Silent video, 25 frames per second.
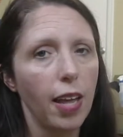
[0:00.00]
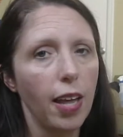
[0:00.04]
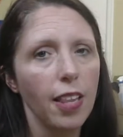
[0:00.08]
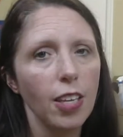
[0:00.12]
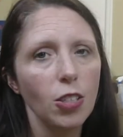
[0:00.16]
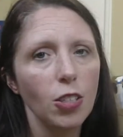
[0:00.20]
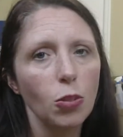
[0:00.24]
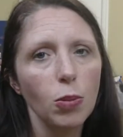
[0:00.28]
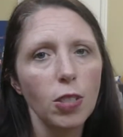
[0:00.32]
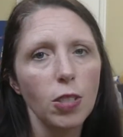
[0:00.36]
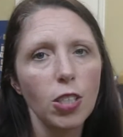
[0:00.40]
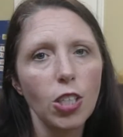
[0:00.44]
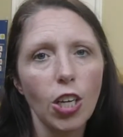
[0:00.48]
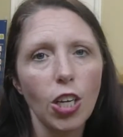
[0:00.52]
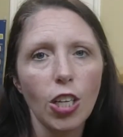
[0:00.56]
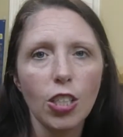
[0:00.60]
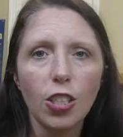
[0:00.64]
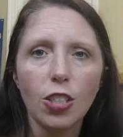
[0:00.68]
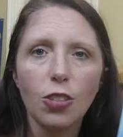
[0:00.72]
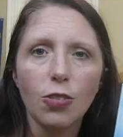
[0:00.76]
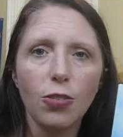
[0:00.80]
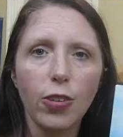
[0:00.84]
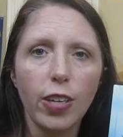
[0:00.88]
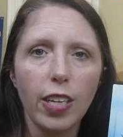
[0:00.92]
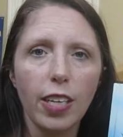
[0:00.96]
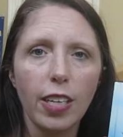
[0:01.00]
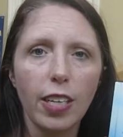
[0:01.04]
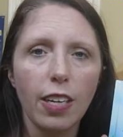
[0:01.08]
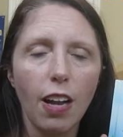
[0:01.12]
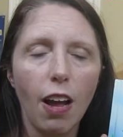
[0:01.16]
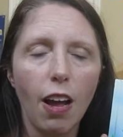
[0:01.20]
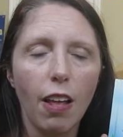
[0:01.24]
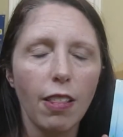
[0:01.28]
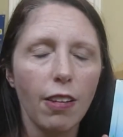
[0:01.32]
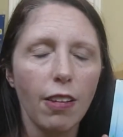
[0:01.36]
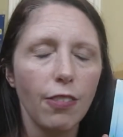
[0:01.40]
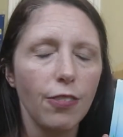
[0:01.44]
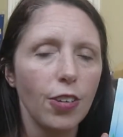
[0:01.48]
And this was good to read
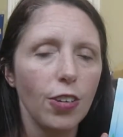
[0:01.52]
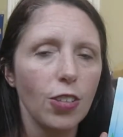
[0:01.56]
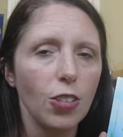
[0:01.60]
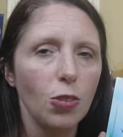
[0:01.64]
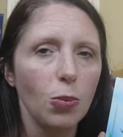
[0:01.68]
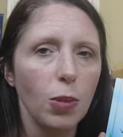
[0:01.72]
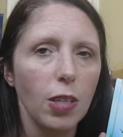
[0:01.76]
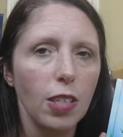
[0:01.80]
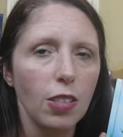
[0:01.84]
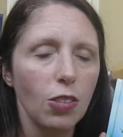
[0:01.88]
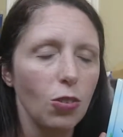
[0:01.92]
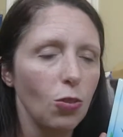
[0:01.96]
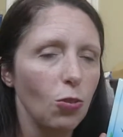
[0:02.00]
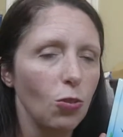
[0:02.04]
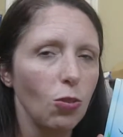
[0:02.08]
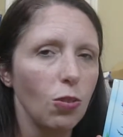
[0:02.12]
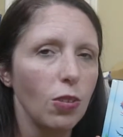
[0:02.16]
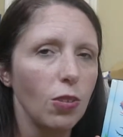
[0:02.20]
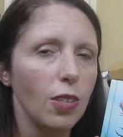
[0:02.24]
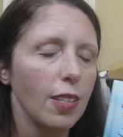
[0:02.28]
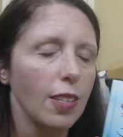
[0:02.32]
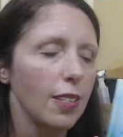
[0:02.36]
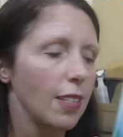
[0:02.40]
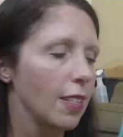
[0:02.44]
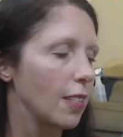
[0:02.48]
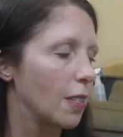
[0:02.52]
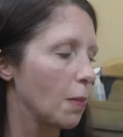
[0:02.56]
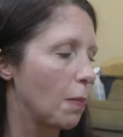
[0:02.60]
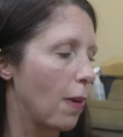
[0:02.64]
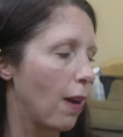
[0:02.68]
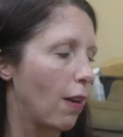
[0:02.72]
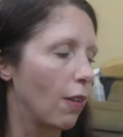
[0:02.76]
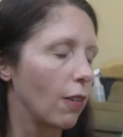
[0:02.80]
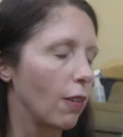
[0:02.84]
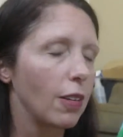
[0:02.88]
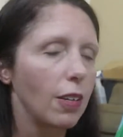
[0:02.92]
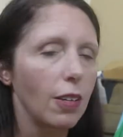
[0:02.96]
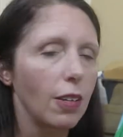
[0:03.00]
on the first week of school because it's
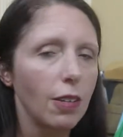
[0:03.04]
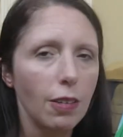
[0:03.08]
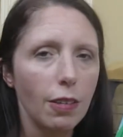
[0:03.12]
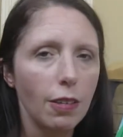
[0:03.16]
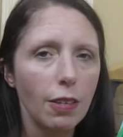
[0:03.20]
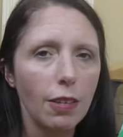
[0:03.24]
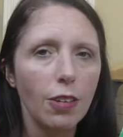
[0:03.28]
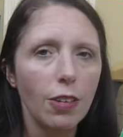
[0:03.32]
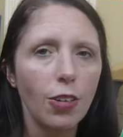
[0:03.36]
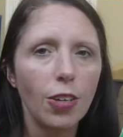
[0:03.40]
about a girl